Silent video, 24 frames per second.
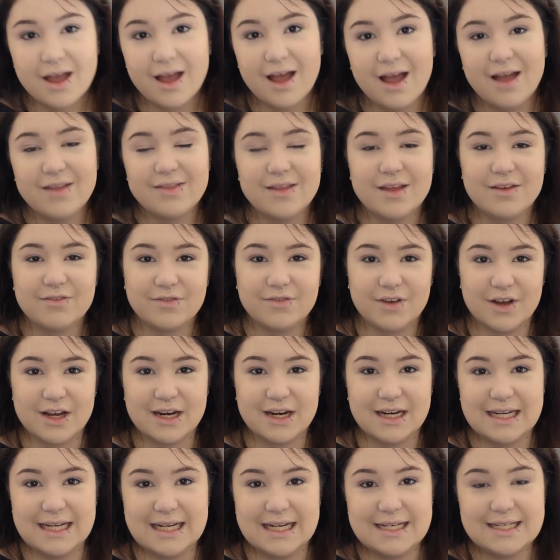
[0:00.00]
And then
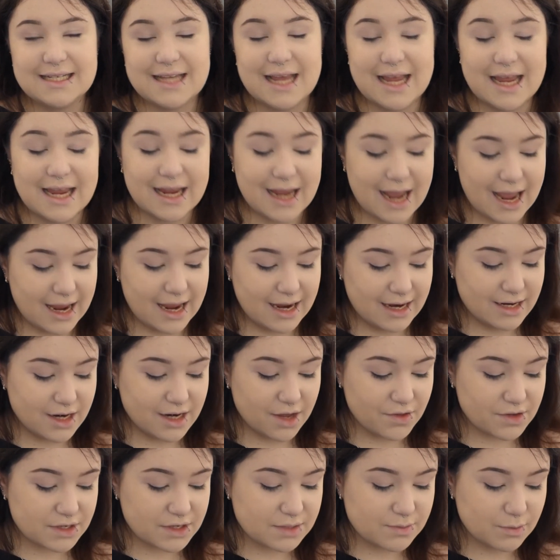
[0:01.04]
finally take
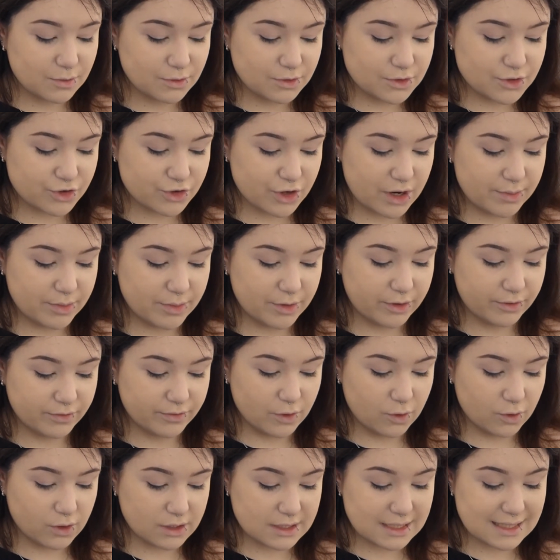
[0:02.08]
another small strip
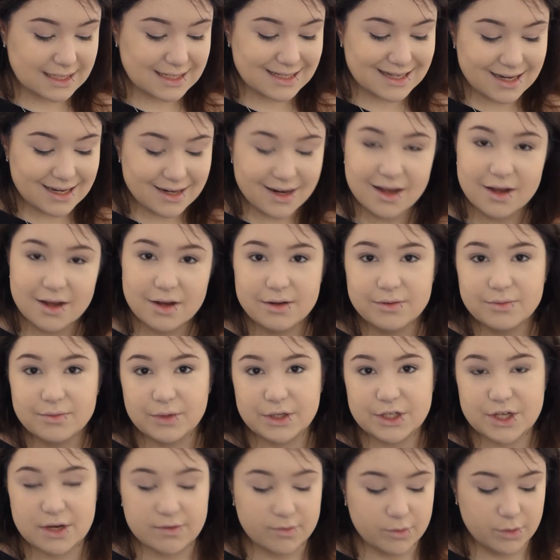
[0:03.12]
of your concealer,
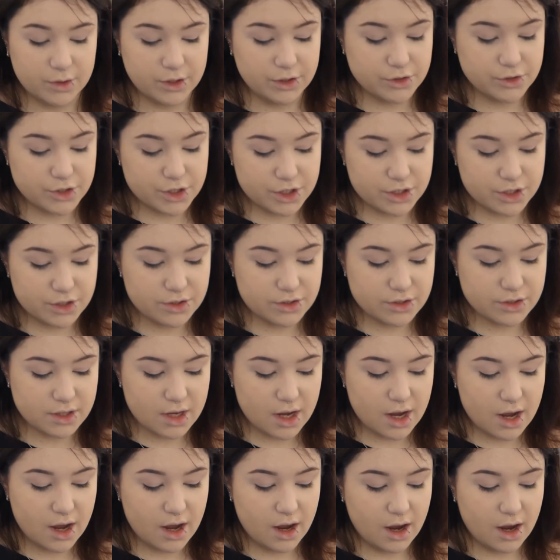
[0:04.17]
whichever one you choose.